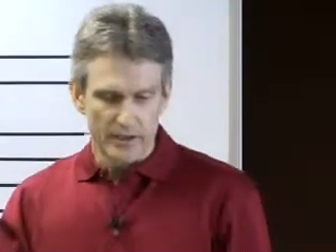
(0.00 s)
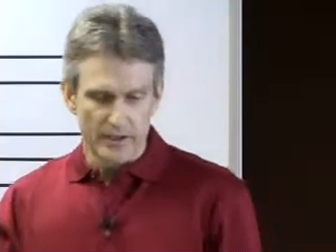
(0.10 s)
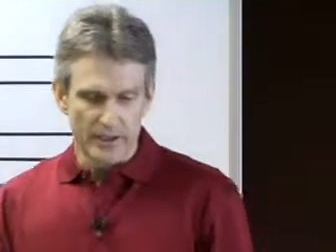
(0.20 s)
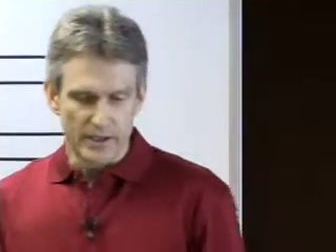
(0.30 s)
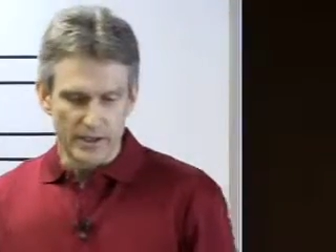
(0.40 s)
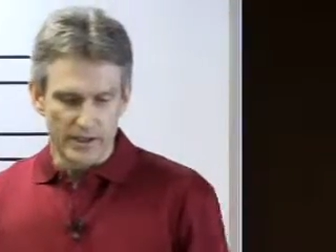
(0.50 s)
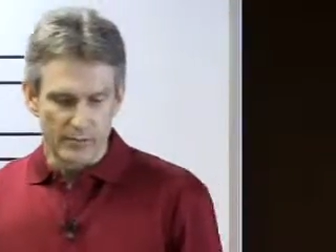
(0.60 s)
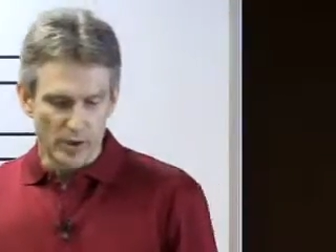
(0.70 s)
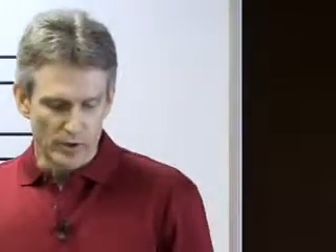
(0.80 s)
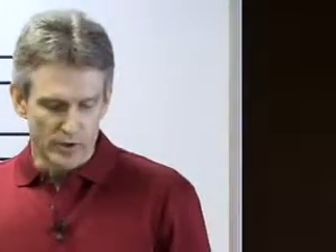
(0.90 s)
The
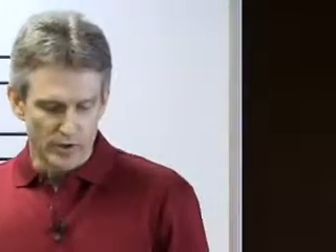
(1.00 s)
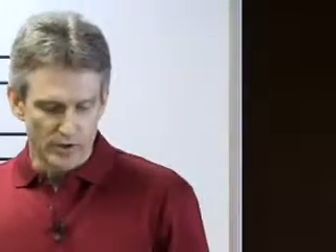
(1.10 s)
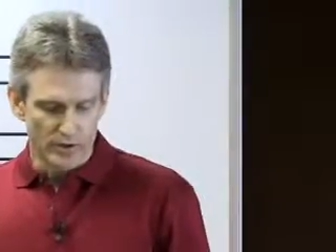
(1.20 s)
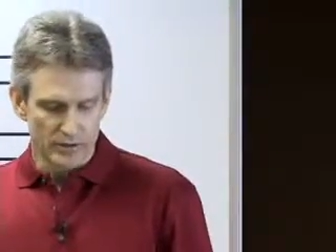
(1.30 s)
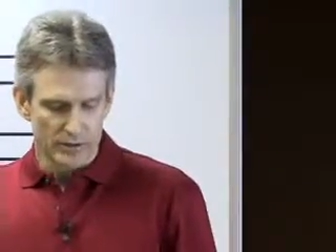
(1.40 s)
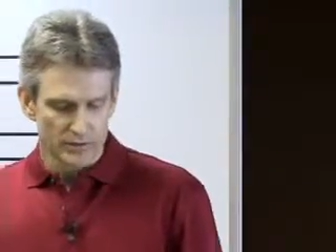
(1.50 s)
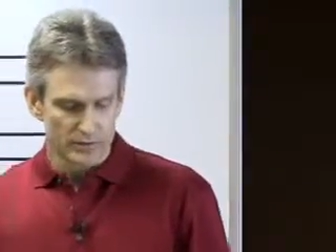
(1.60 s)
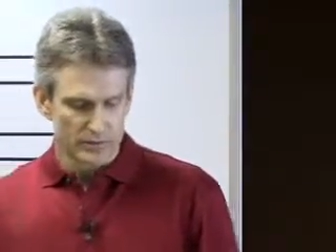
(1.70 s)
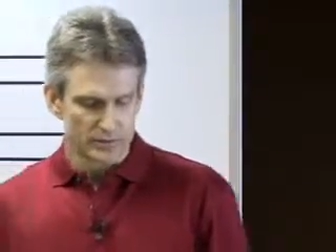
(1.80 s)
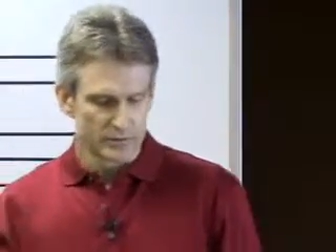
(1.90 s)
emotional
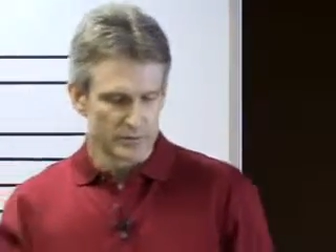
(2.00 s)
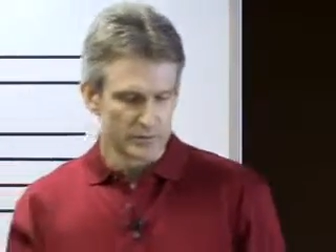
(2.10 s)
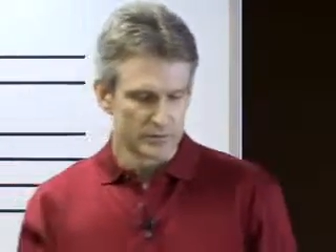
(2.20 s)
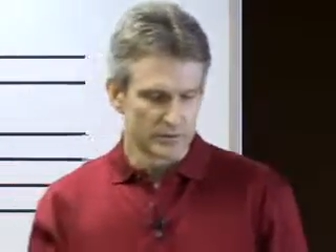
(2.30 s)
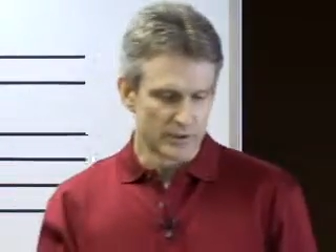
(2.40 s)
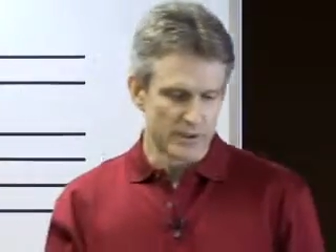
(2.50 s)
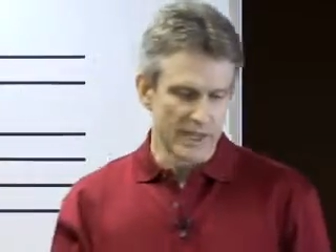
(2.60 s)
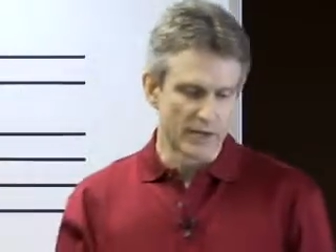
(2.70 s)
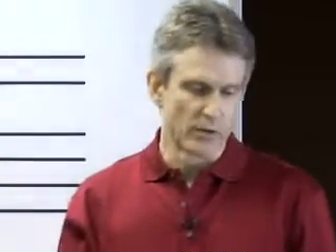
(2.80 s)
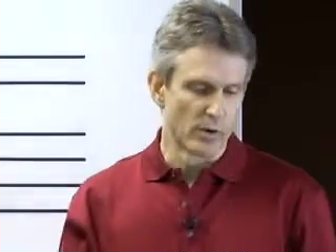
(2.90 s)
or
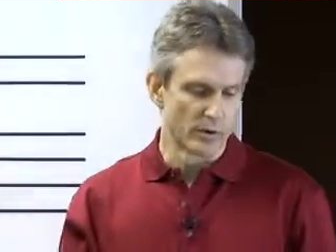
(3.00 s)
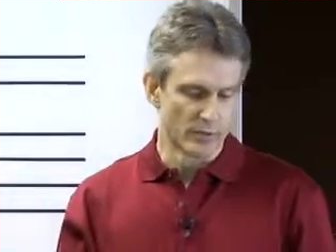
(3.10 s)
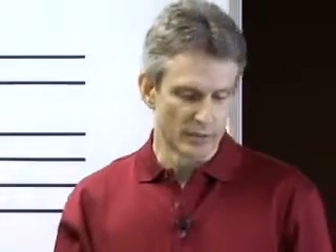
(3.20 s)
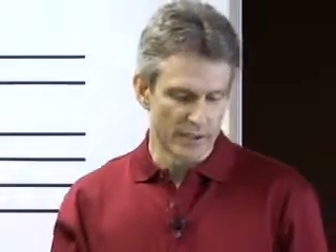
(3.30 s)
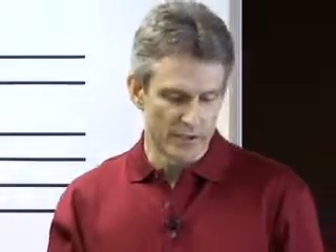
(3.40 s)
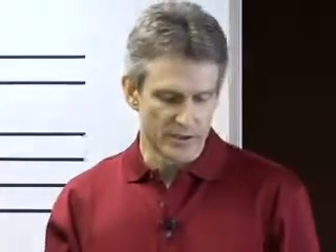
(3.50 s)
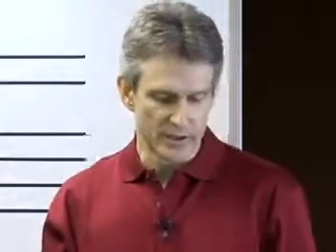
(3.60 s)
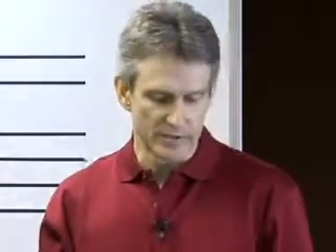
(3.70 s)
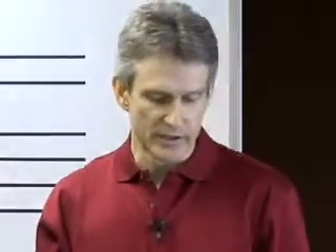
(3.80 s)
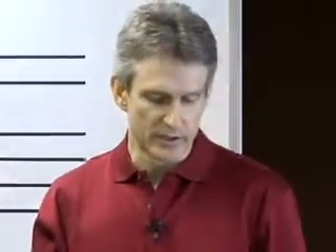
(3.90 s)
psycho-emotional
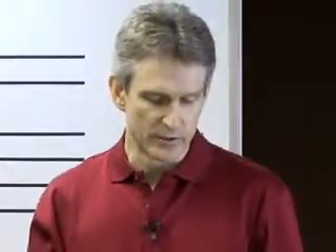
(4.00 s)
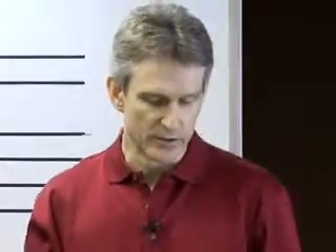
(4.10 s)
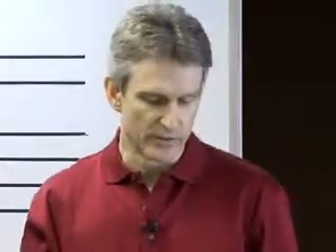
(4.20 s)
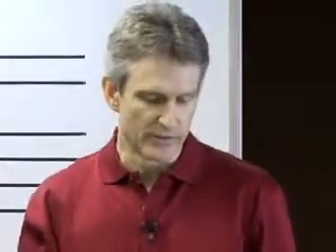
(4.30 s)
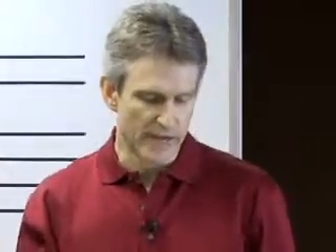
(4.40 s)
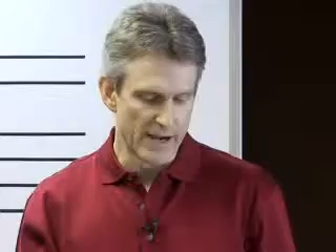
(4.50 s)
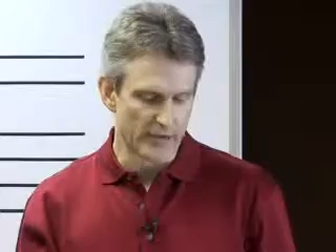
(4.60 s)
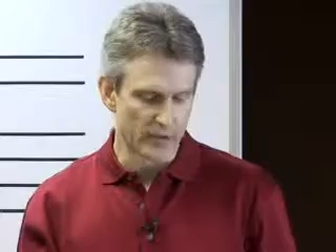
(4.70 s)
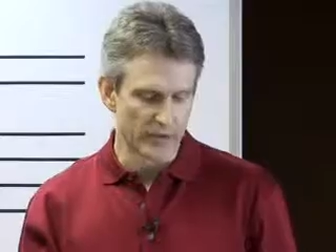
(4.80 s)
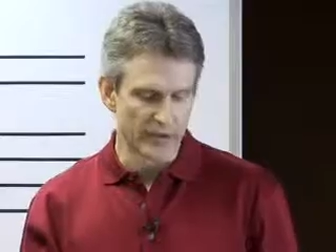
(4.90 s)
relationships include
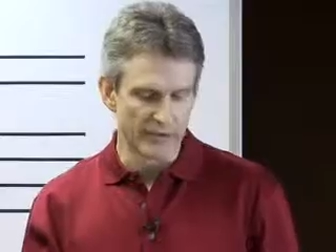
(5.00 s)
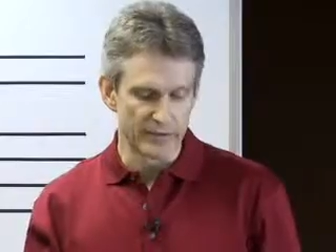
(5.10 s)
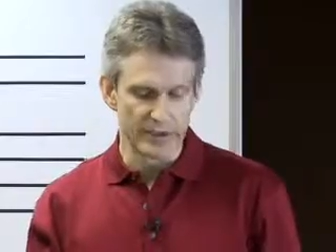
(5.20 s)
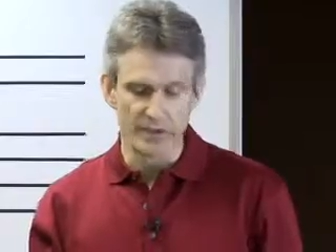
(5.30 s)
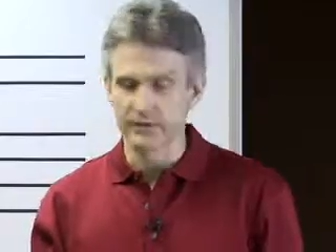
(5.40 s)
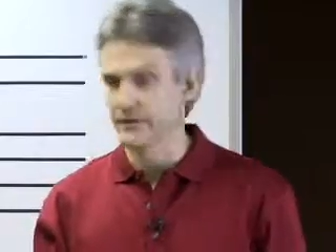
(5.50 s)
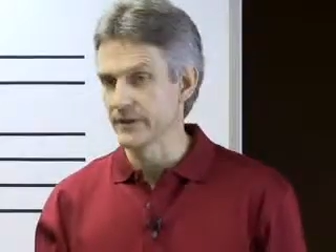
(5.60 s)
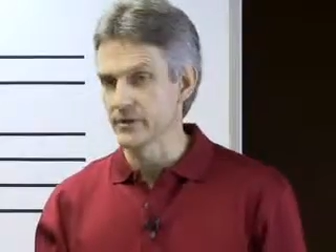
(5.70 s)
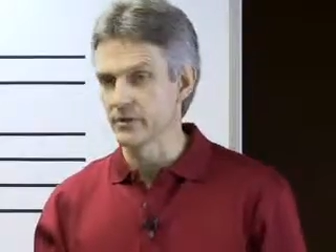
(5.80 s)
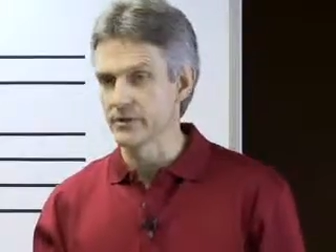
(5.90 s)
survival, safety,
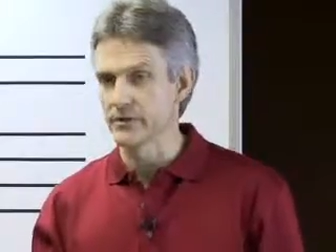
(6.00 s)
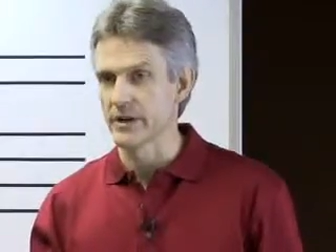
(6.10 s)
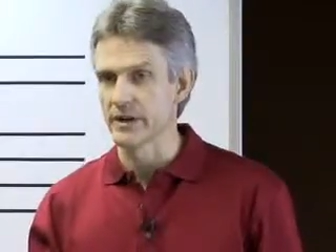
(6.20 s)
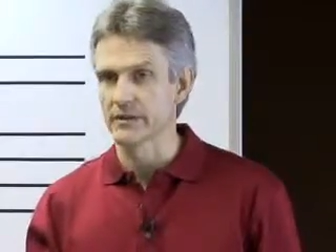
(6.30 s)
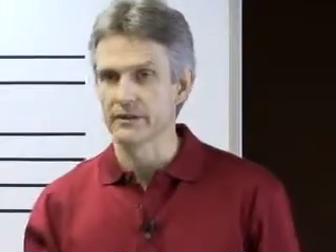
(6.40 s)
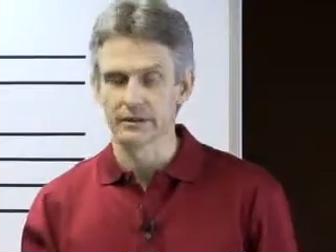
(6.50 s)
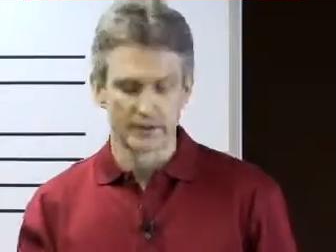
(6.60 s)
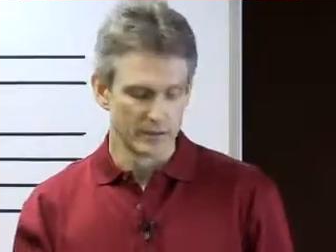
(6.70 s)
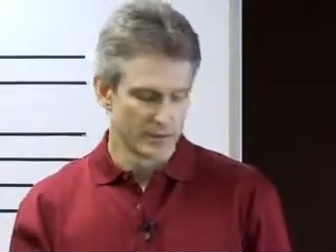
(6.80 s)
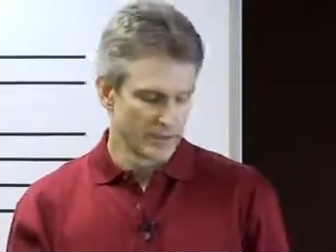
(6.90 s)
physical strength,
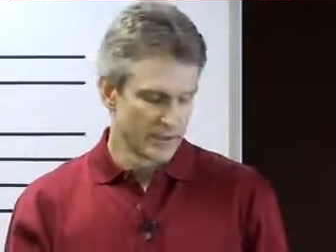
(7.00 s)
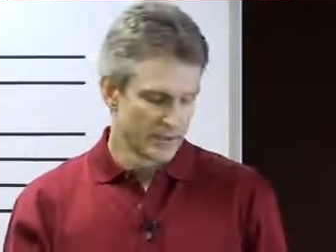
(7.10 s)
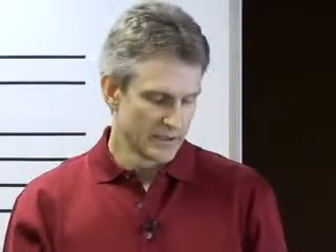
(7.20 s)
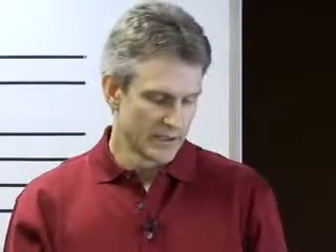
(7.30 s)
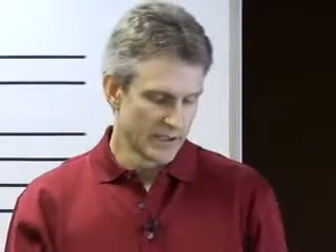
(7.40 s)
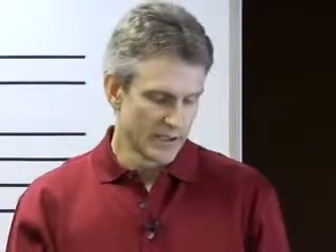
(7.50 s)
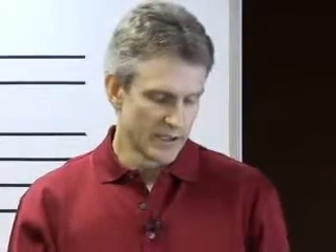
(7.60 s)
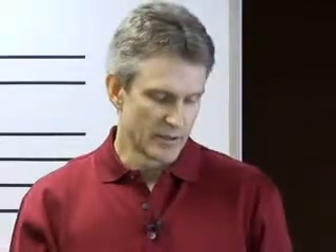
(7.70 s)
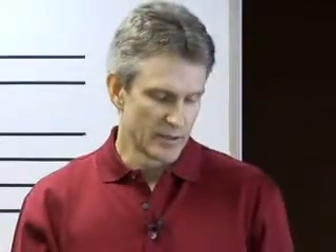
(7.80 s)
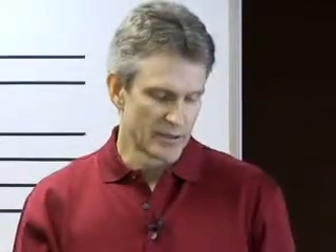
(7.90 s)

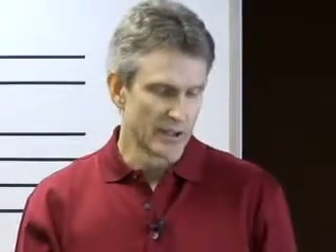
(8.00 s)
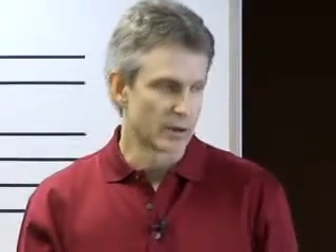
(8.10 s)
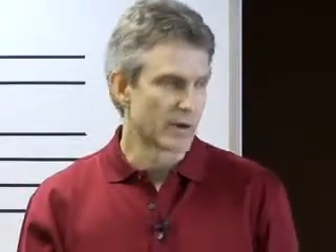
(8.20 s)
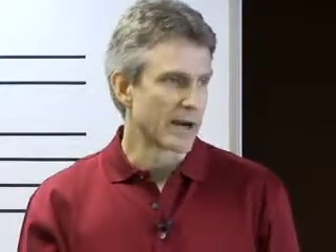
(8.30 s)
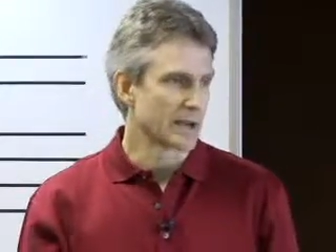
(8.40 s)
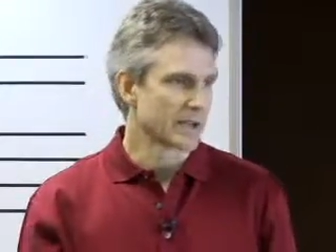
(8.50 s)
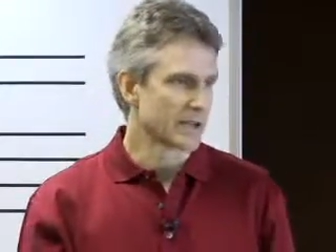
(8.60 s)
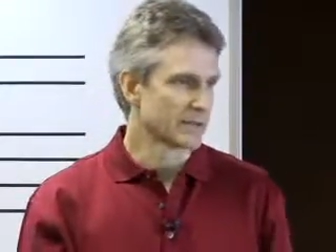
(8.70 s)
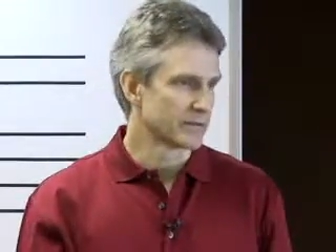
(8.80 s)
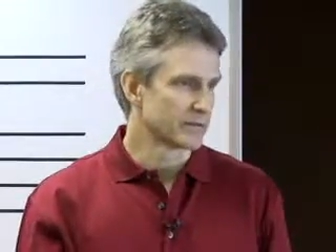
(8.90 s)
and the ability to ground
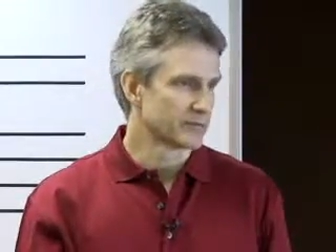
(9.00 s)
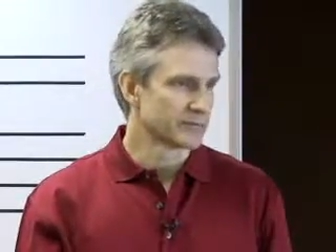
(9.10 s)
yourself.